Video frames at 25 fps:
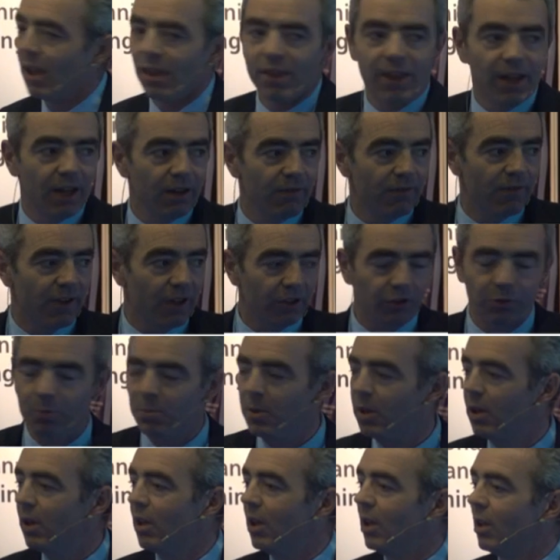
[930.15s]
that
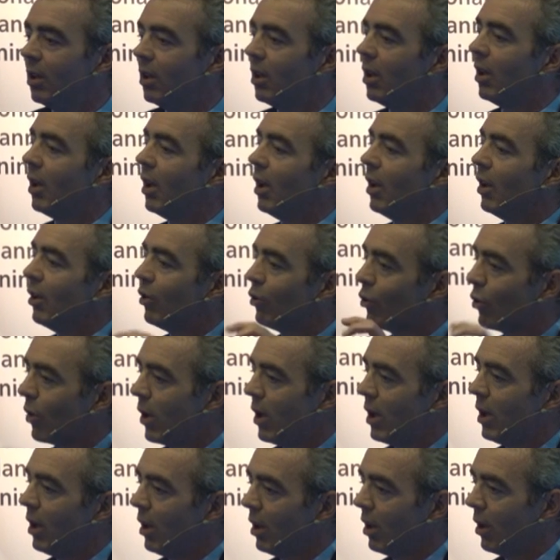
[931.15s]
investment in
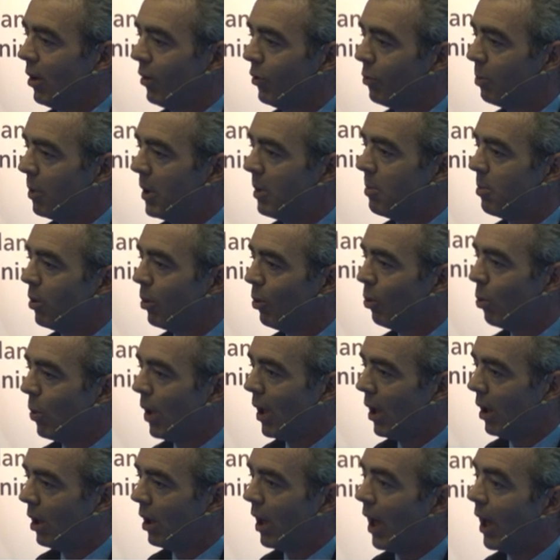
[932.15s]
training those people
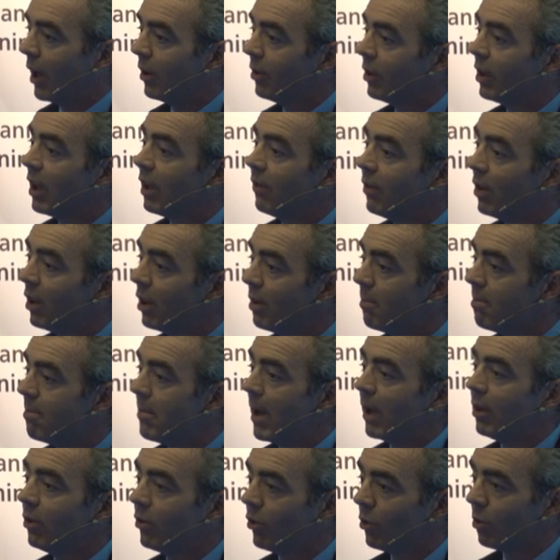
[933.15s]
well and giving them
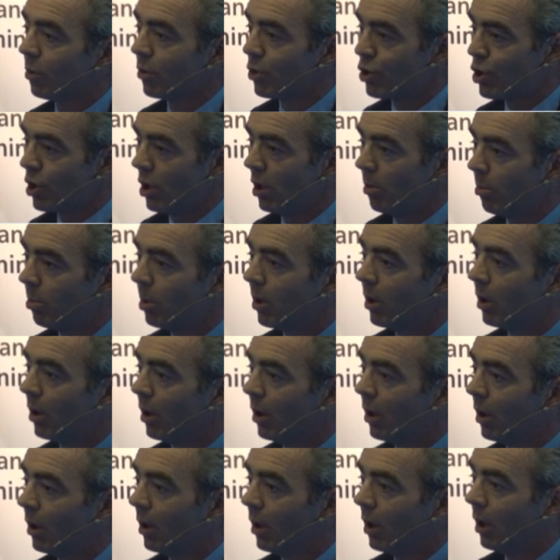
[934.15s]
mentorship
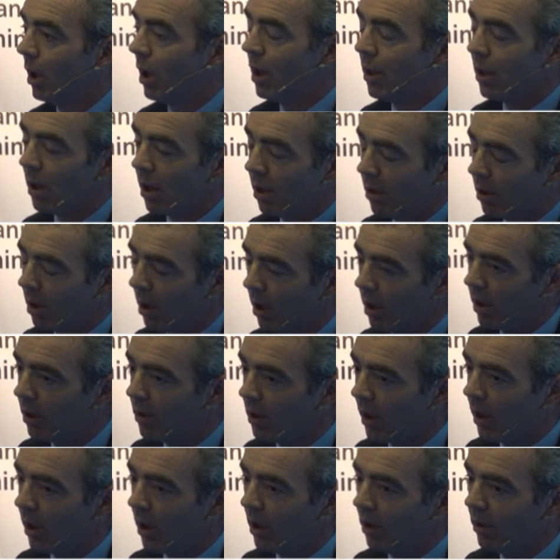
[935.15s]
in their early
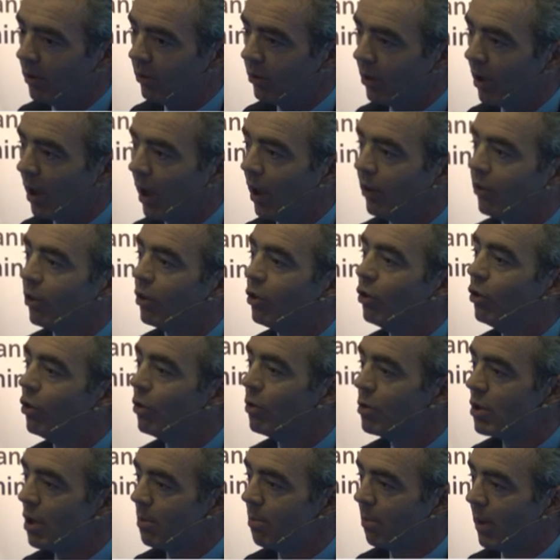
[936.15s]
days has a
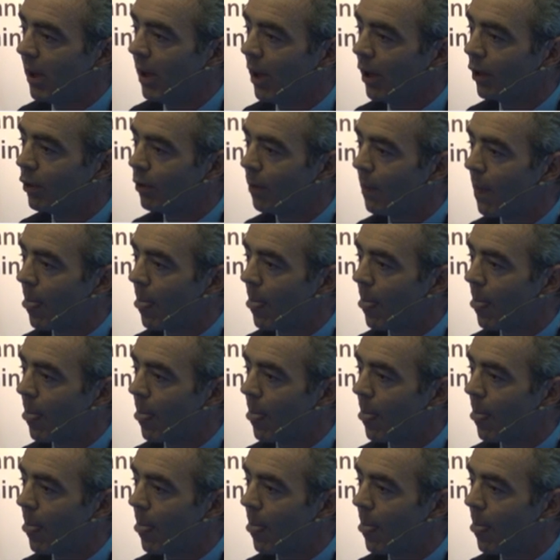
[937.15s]
huge impact.